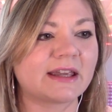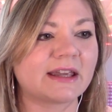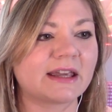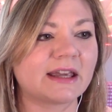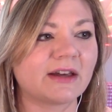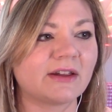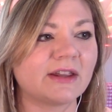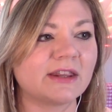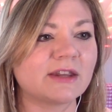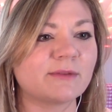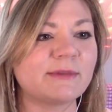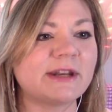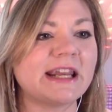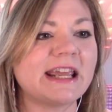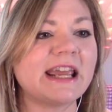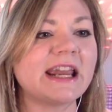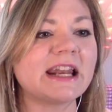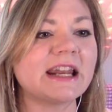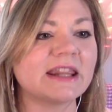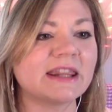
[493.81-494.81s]
killing them and
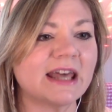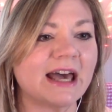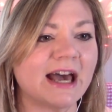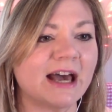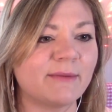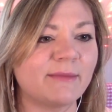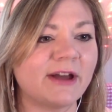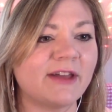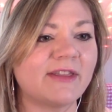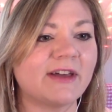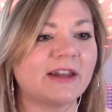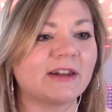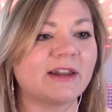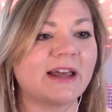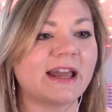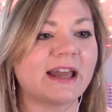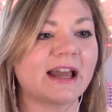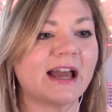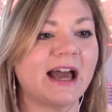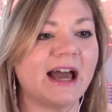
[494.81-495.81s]
eating them and then
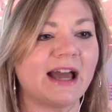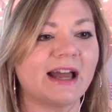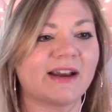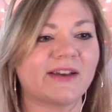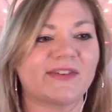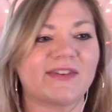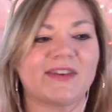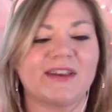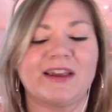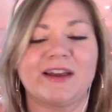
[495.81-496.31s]
laying eggs.